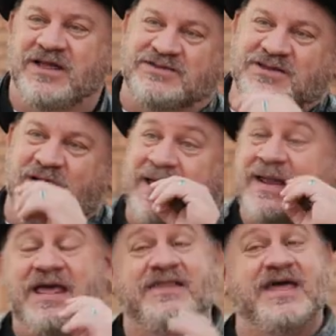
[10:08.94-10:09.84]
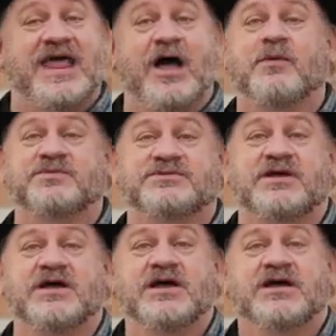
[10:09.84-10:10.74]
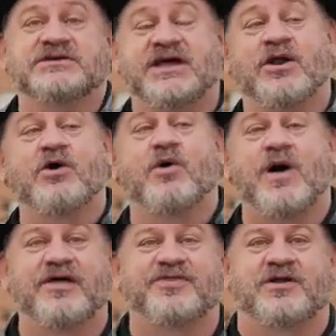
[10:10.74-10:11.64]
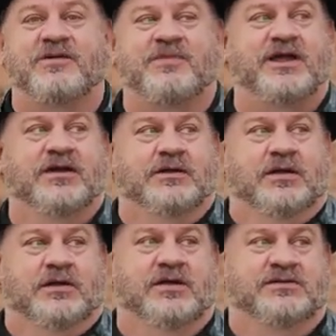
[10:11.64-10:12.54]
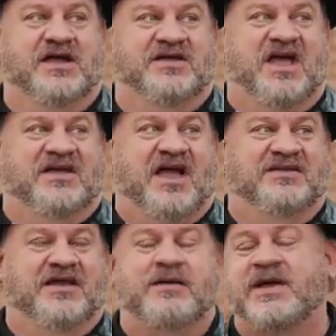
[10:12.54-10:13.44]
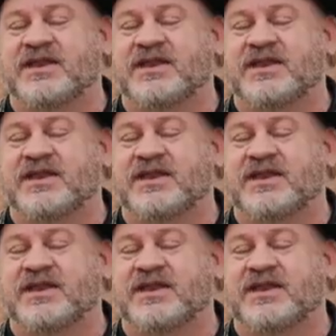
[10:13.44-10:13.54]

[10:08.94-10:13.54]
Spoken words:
And so, and that helps because I don't go out there and I'm like, I'm